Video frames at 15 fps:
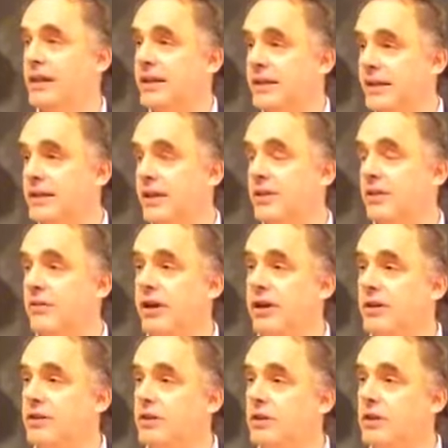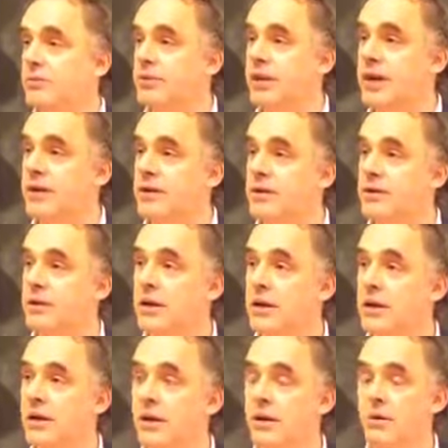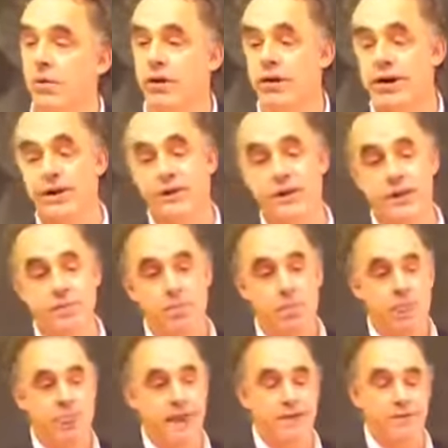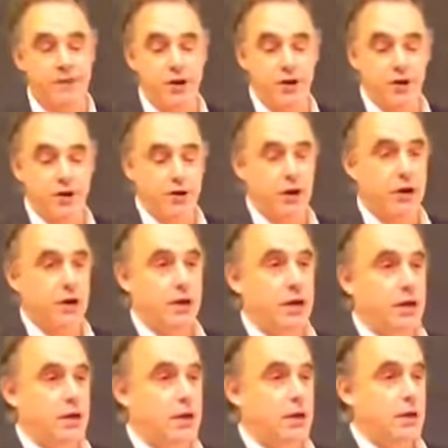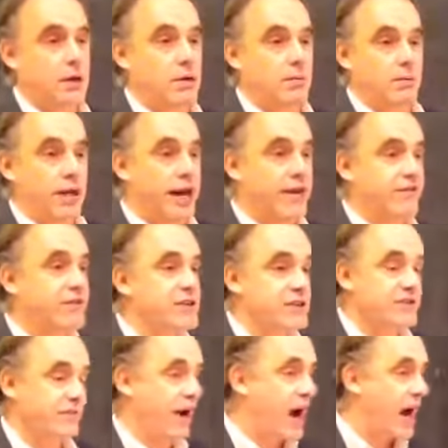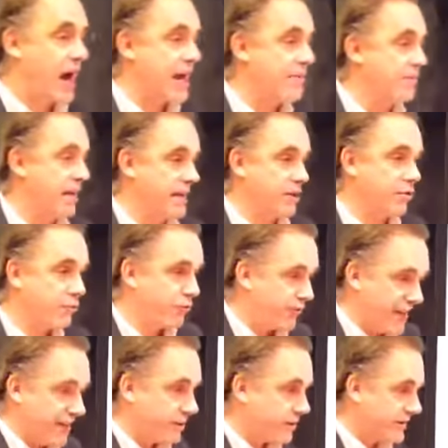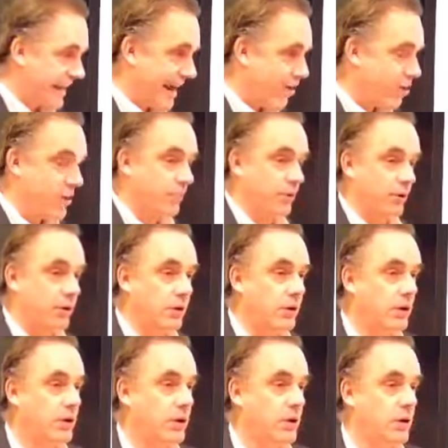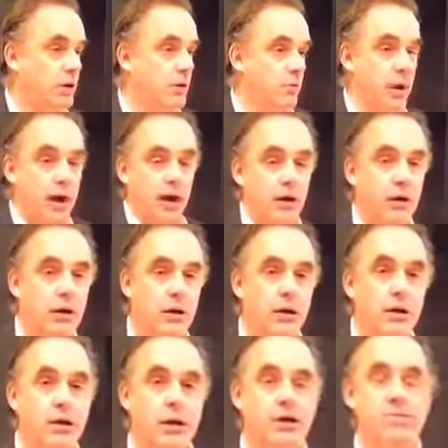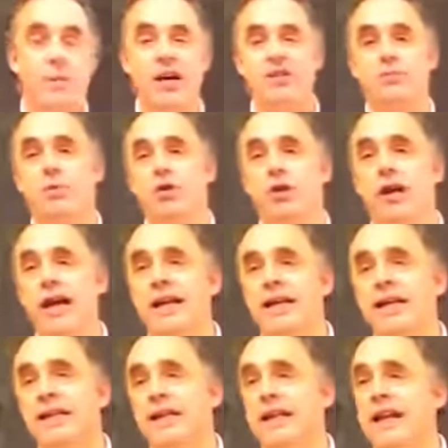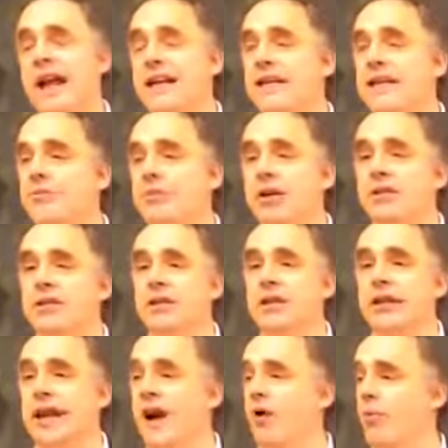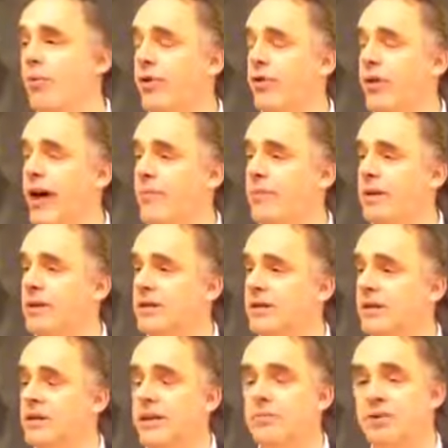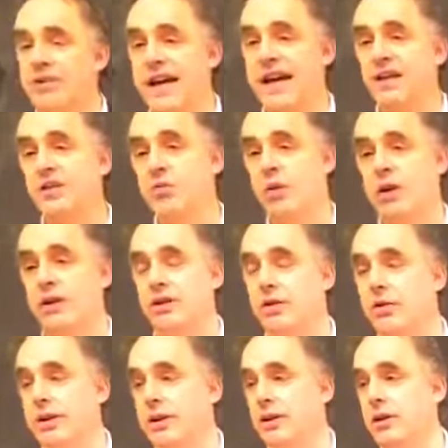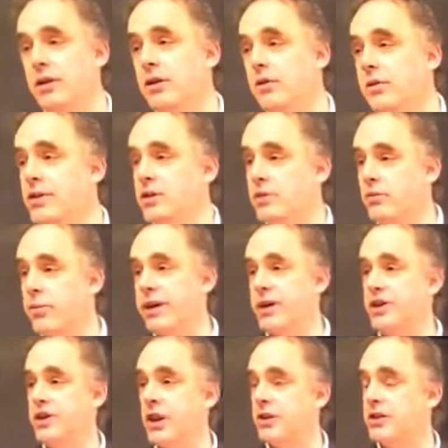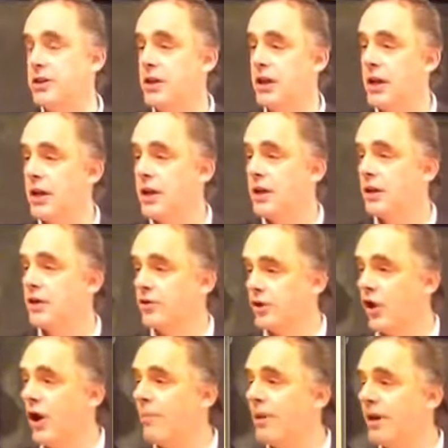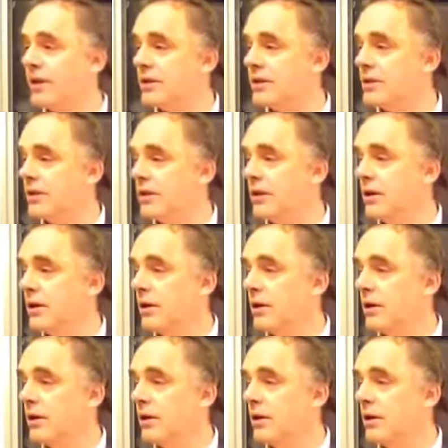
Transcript: and disintegrating circumstances. Whereas if your life is fine but you feel terrible, well, it's much more likely that an antidepressant can help with that because, in some sense, what it's going to do is to readjust your dominance,